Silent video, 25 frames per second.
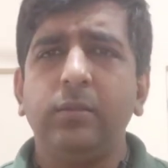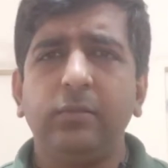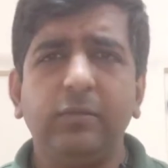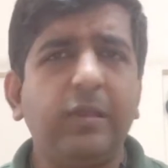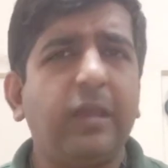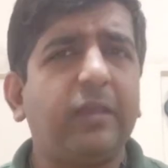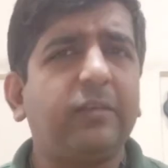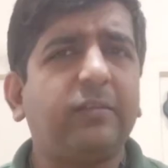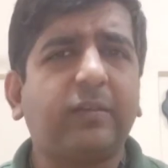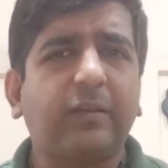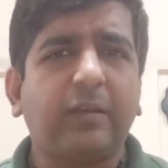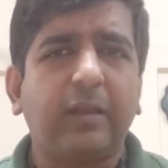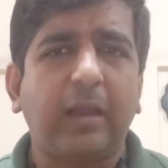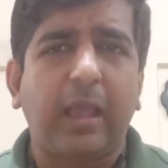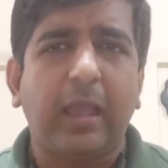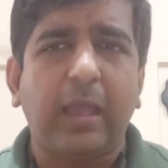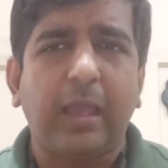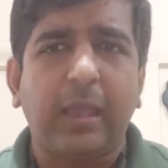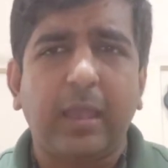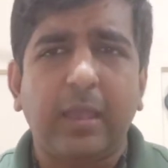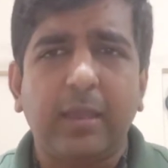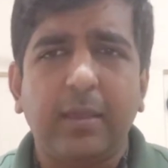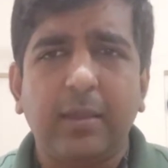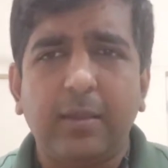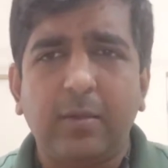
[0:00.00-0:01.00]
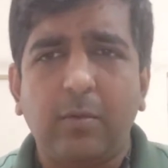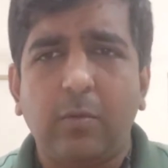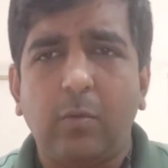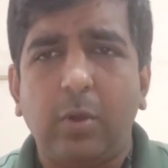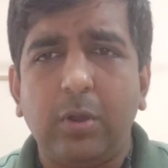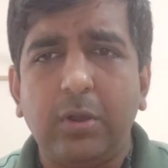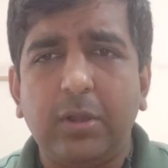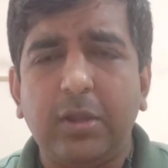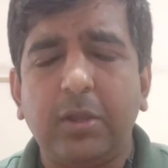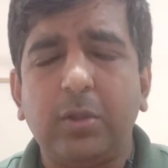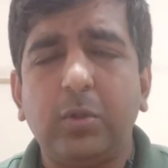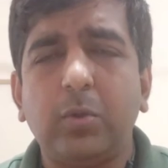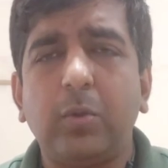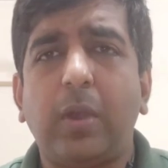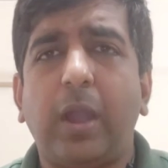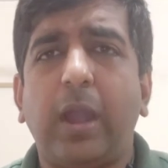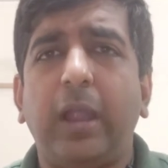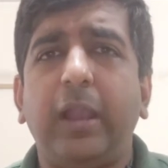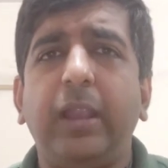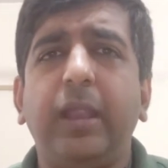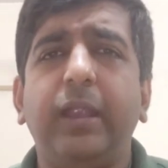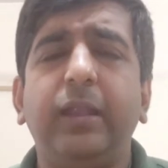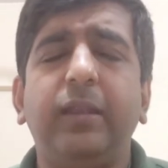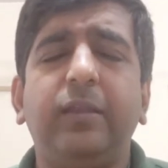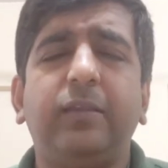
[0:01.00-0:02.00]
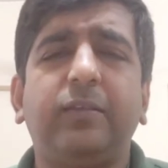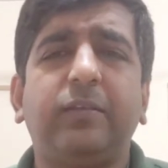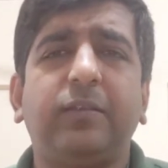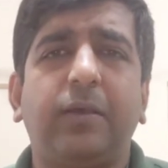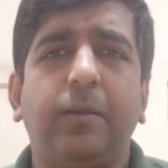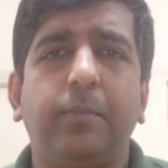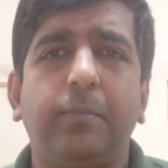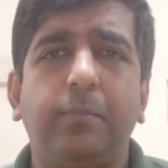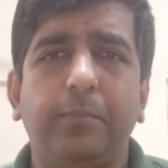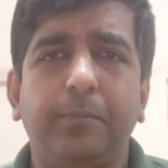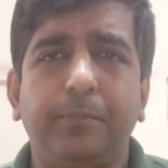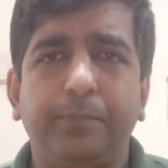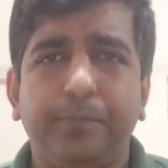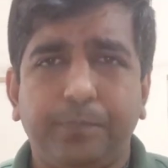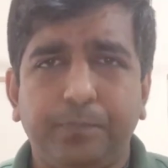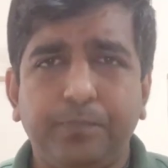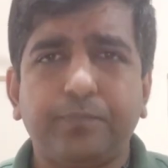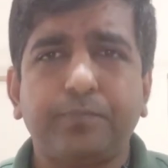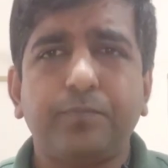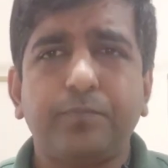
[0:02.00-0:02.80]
Just I wanted to highlight some